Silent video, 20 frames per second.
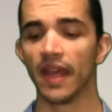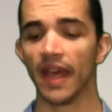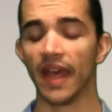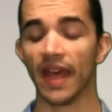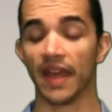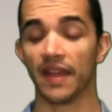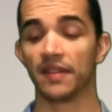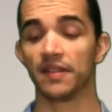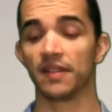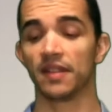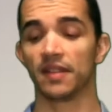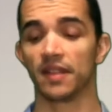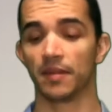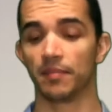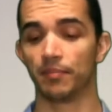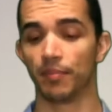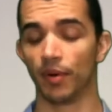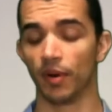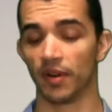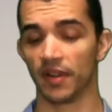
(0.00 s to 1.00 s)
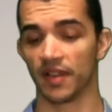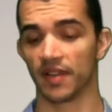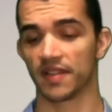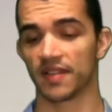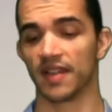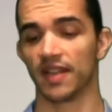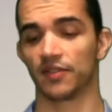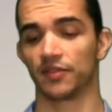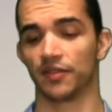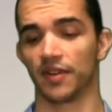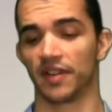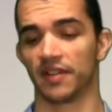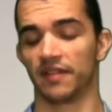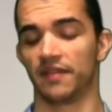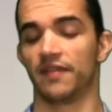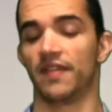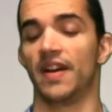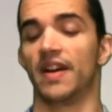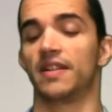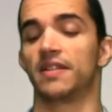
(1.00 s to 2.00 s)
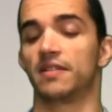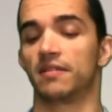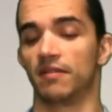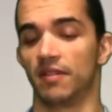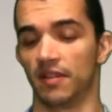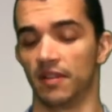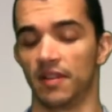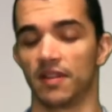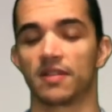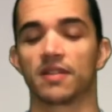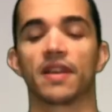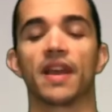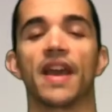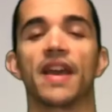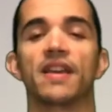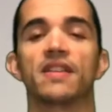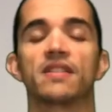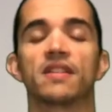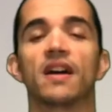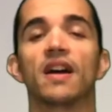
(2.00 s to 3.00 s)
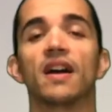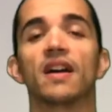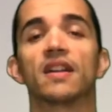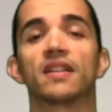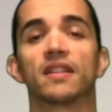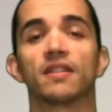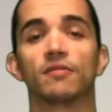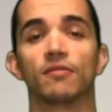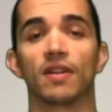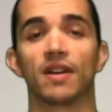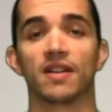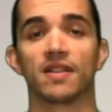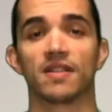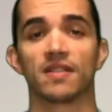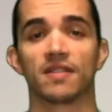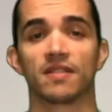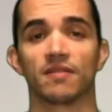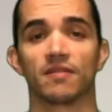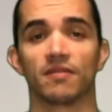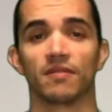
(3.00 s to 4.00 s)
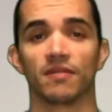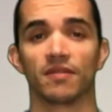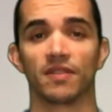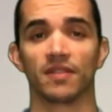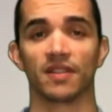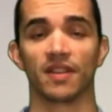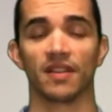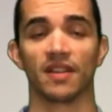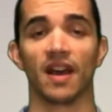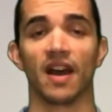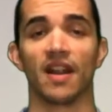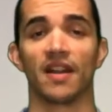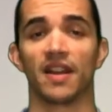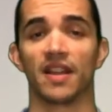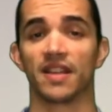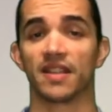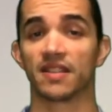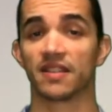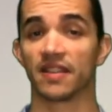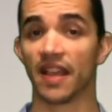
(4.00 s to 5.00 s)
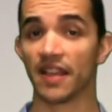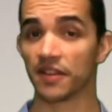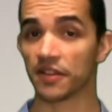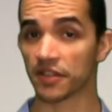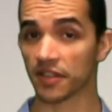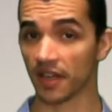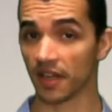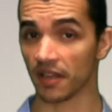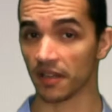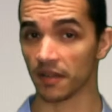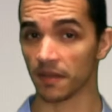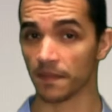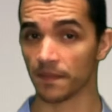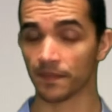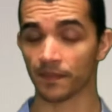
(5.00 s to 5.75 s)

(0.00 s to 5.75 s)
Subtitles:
and the polyunsaturated fats in this case are the ones that are essential,